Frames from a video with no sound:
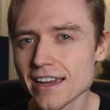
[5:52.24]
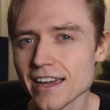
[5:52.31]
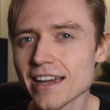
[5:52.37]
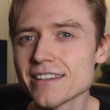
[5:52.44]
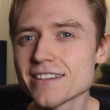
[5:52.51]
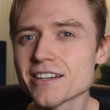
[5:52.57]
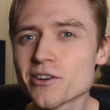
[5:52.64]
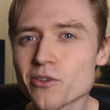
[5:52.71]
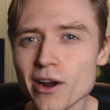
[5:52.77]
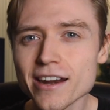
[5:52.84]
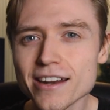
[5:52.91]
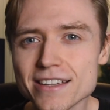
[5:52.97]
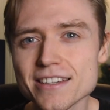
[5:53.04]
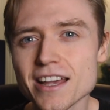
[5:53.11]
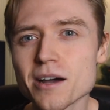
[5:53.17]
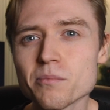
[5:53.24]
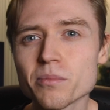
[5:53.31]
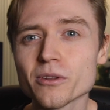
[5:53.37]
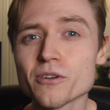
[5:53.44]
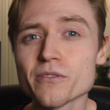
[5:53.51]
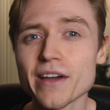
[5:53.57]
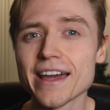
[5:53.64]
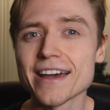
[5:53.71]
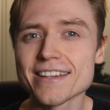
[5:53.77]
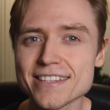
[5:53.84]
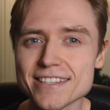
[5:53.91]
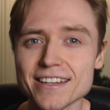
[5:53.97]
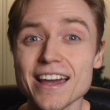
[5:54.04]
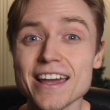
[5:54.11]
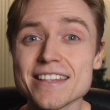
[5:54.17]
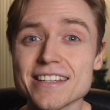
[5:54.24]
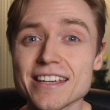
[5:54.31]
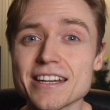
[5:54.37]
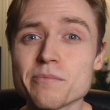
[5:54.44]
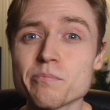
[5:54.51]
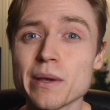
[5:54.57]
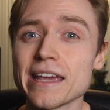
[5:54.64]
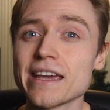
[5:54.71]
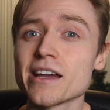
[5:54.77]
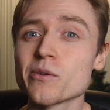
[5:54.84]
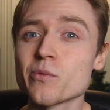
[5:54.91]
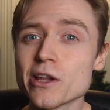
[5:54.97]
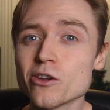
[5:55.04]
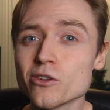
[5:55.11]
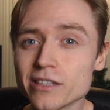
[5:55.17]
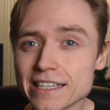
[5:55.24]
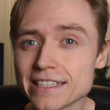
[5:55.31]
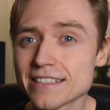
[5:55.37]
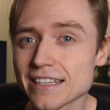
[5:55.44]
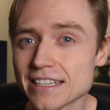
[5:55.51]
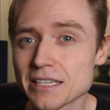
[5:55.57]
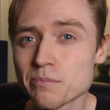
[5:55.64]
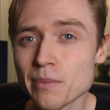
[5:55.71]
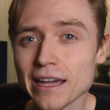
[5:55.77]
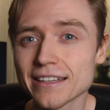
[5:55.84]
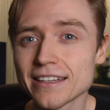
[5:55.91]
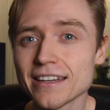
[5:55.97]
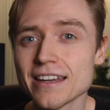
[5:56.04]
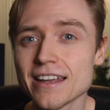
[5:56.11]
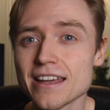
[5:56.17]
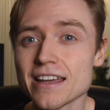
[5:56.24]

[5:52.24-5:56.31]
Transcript: It's a great example of how science can appear where you least expect it